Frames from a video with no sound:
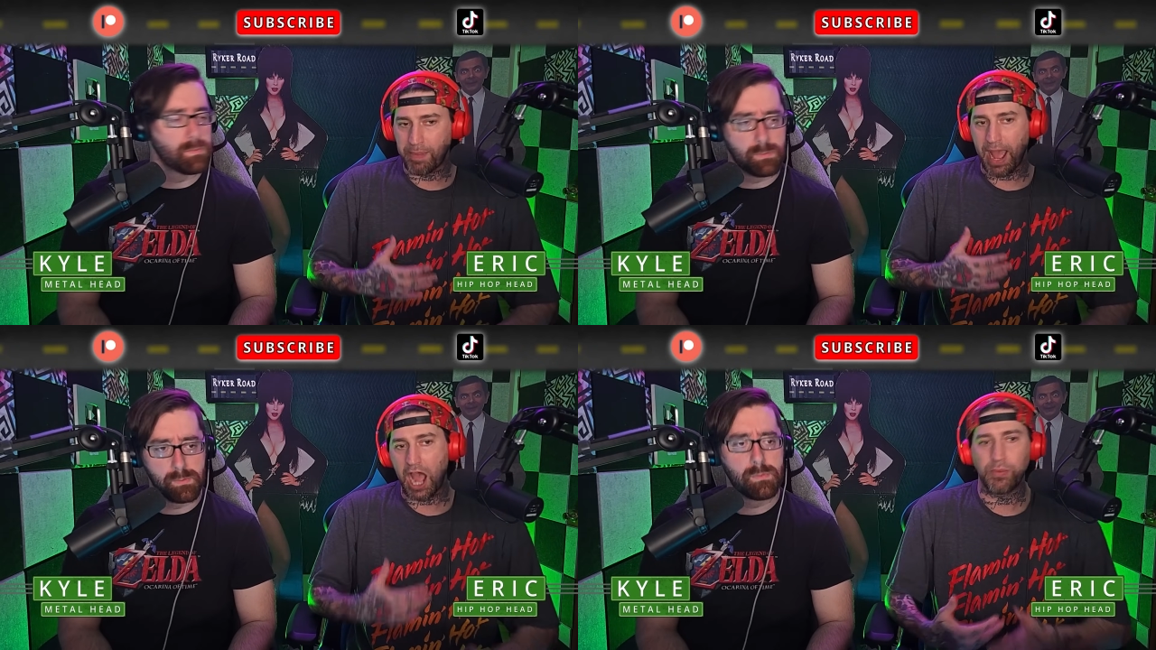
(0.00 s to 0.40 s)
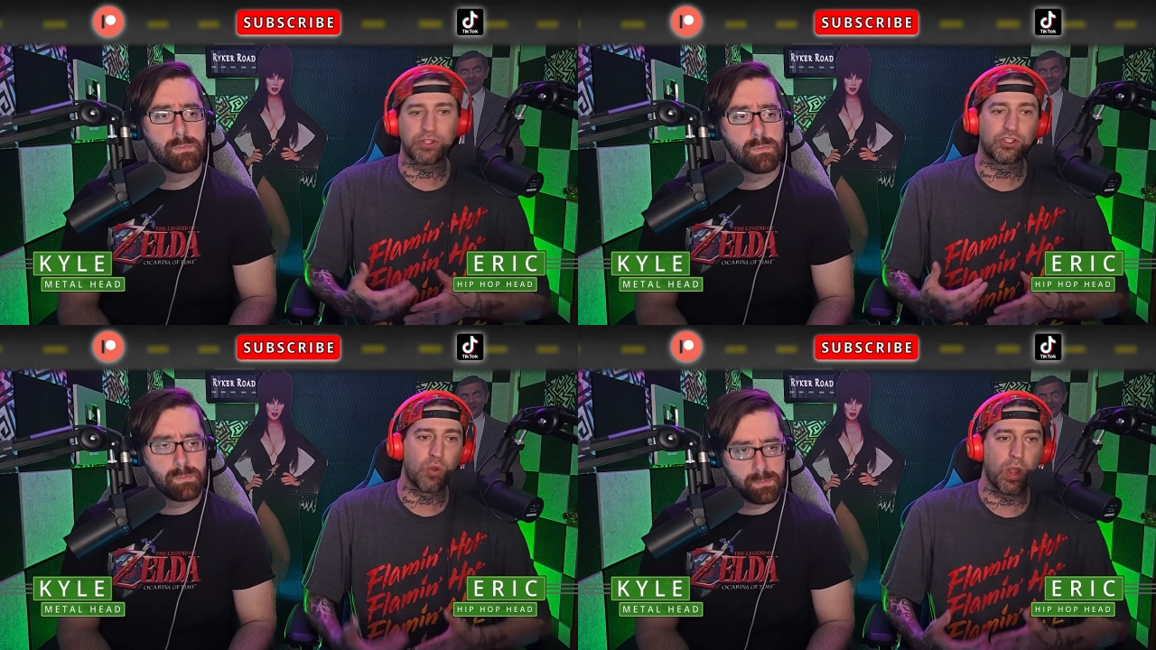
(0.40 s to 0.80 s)
Speaker 1: how
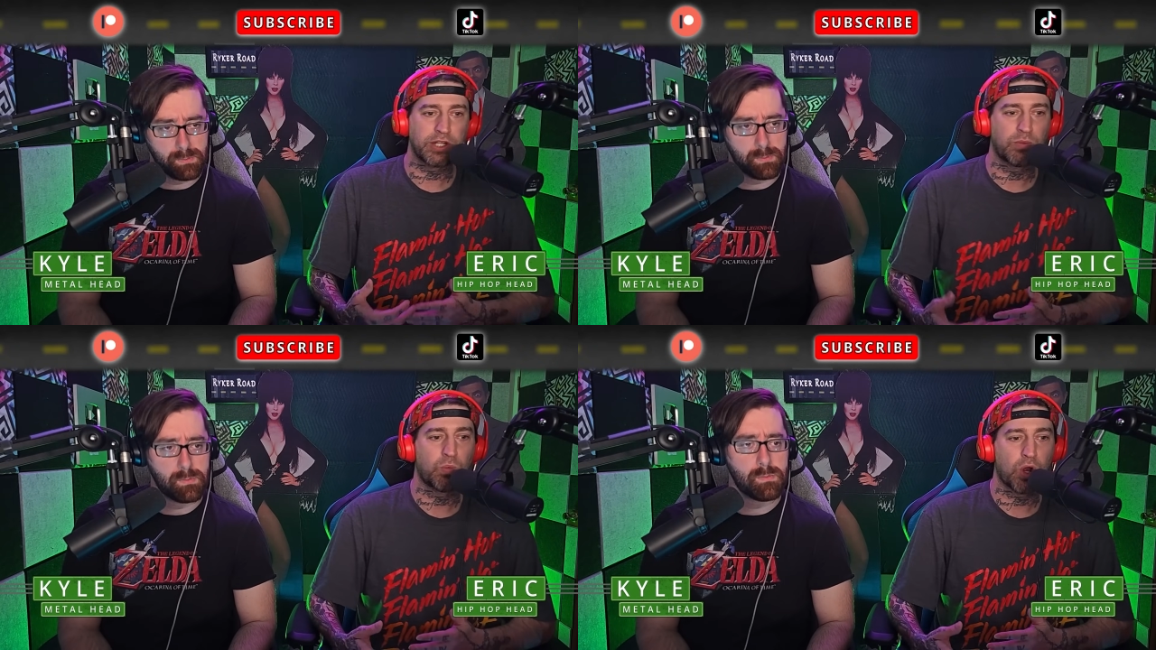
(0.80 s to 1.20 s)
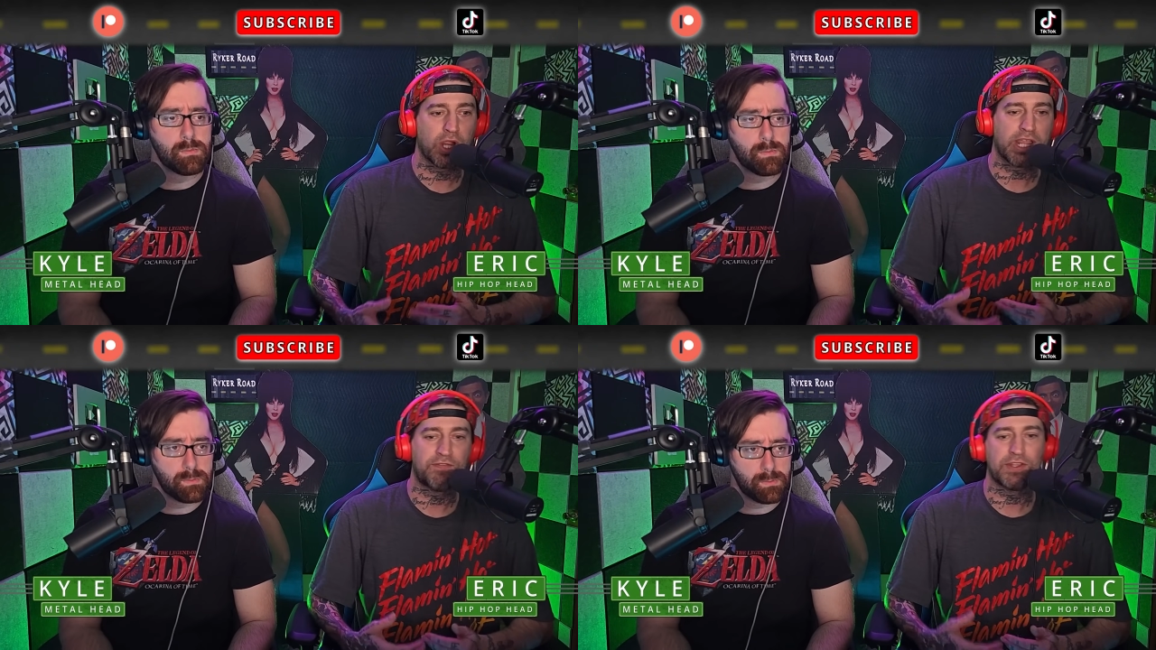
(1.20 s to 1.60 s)
it's going to
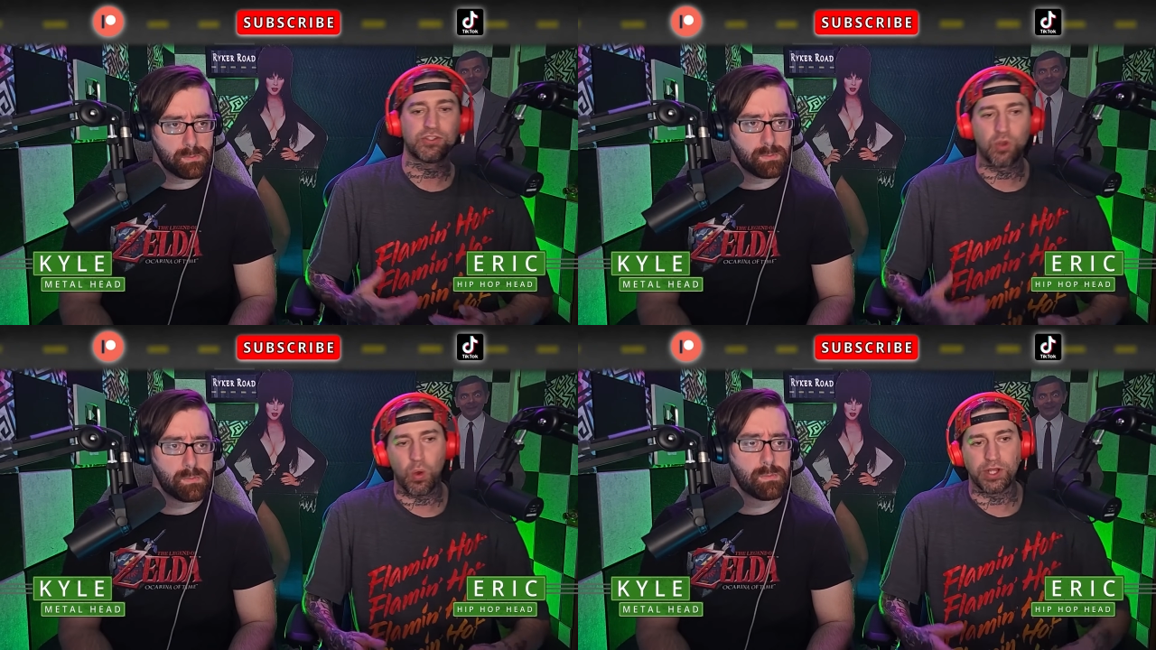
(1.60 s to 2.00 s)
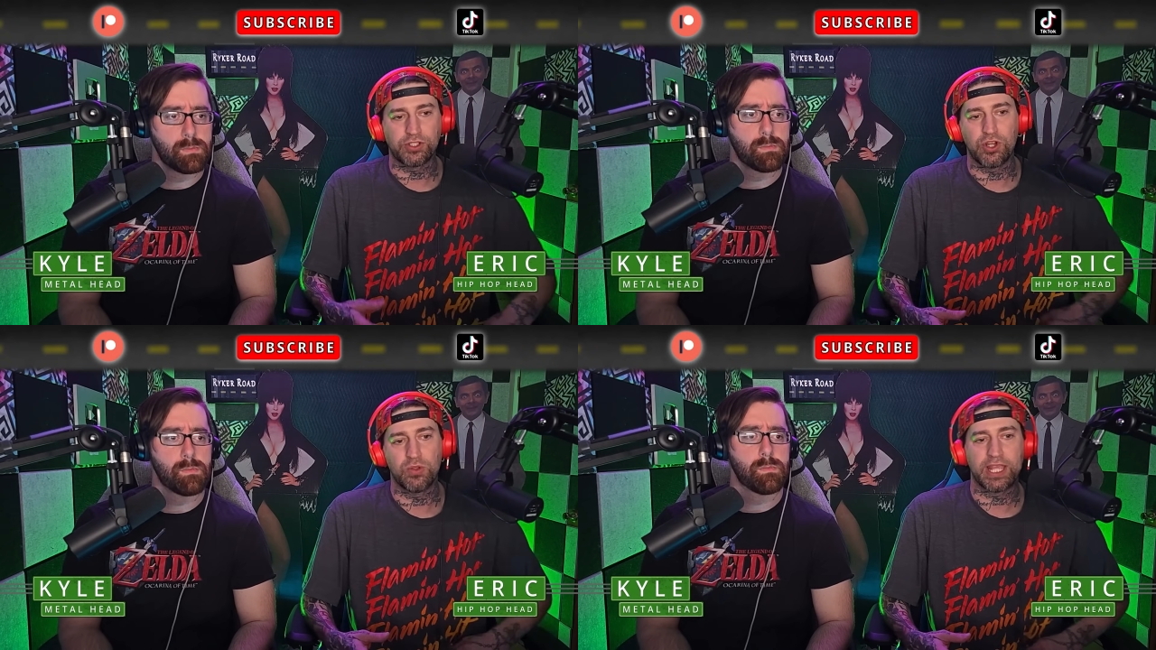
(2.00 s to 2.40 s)
work, if it's going
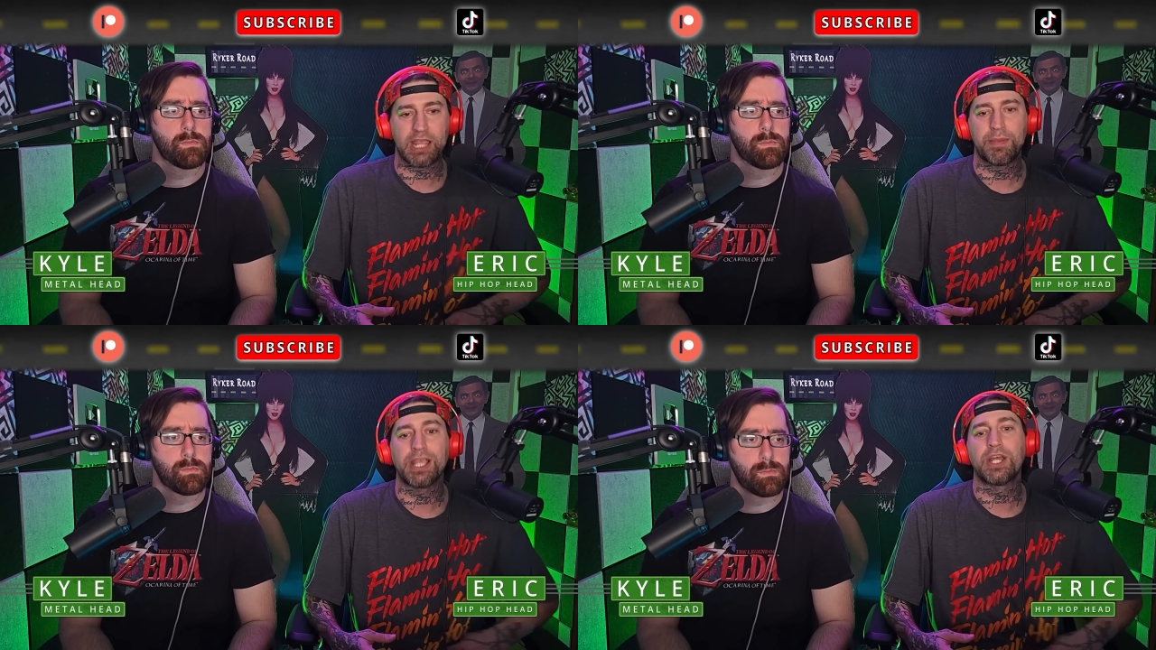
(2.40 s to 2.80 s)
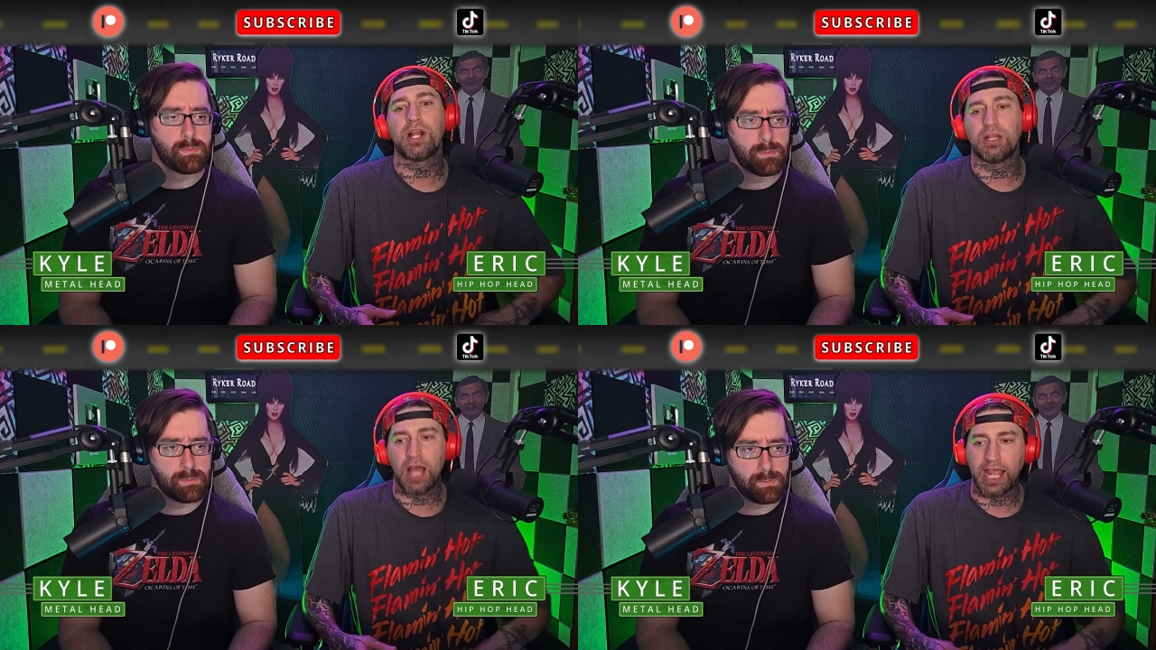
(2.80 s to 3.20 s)
to like, am I gonna
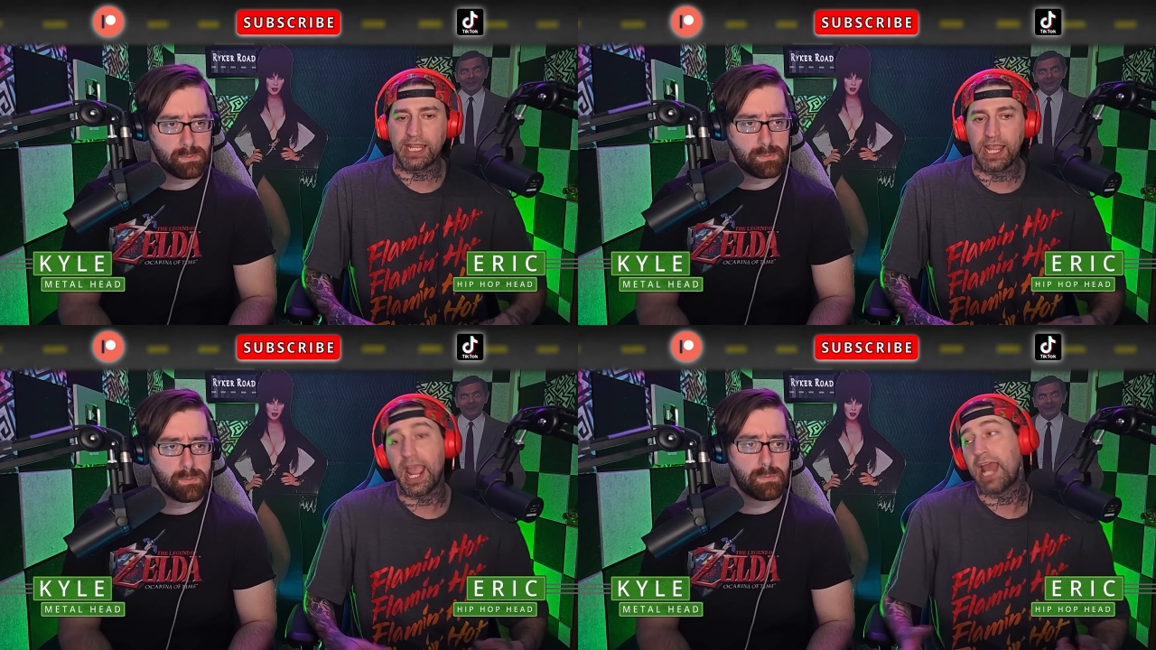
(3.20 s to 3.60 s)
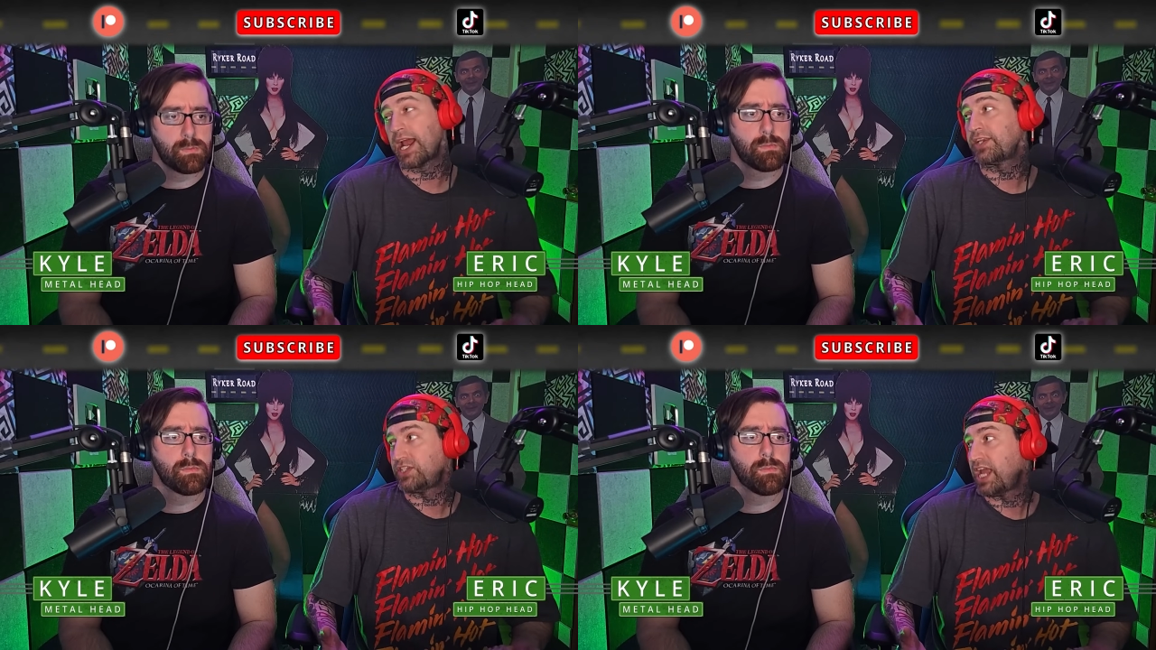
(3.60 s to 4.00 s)
like it? And
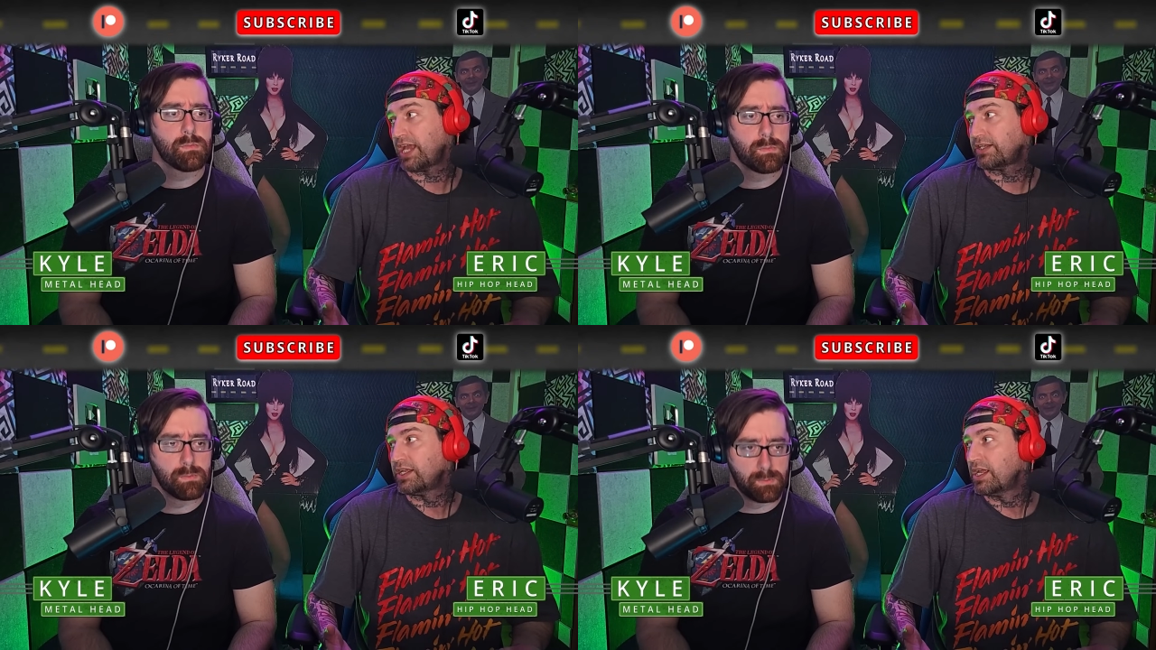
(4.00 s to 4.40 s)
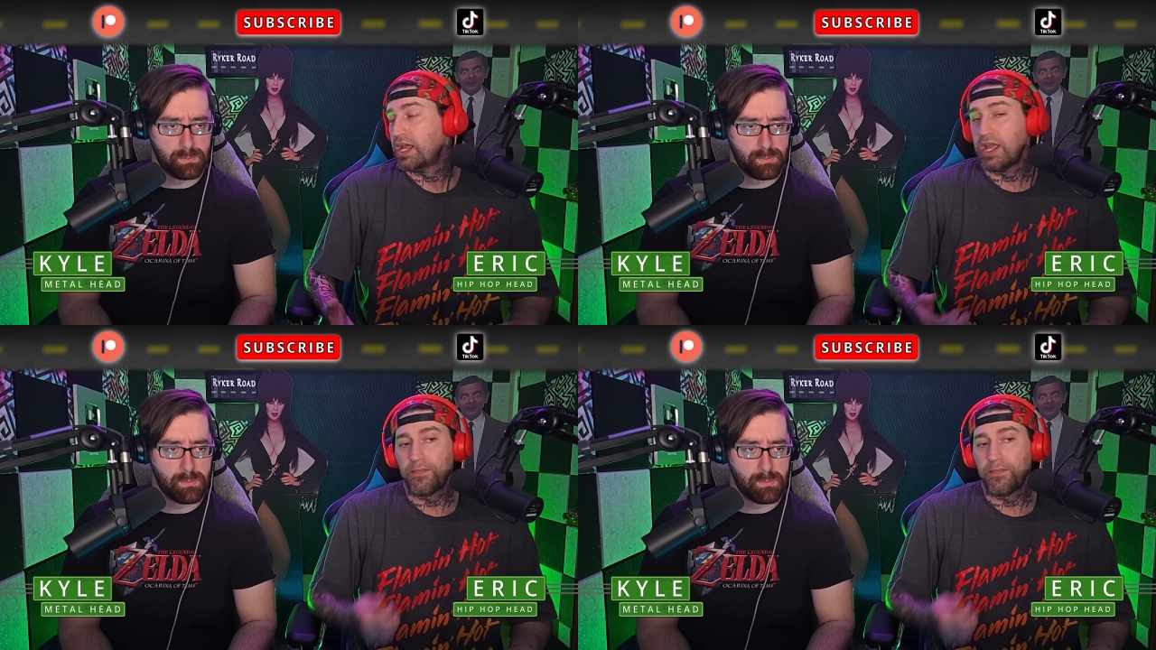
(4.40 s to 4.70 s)
I did, mm-hmm.